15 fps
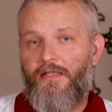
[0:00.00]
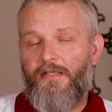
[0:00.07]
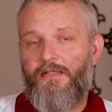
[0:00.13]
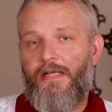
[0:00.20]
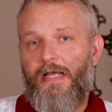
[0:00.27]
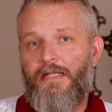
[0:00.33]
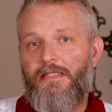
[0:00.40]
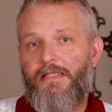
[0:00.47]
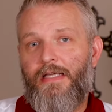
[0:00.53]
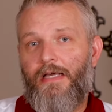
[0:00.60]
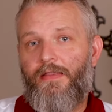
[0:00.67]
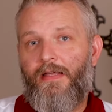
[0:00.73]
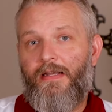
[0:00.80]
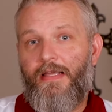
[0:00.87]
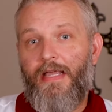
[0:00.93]
this idea
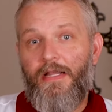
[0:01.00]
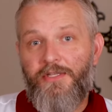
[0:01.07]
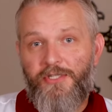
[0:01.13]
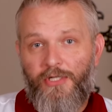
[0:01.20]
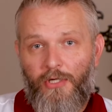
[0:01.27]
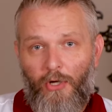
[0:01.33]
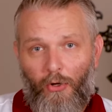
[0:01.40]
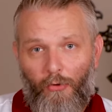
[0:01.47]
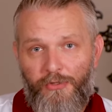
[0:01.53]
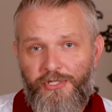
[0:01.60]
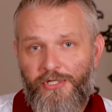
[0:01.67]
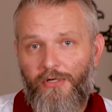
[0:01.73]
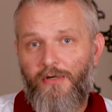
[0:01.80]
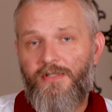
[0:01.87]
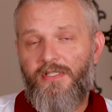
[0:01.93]
that each culture,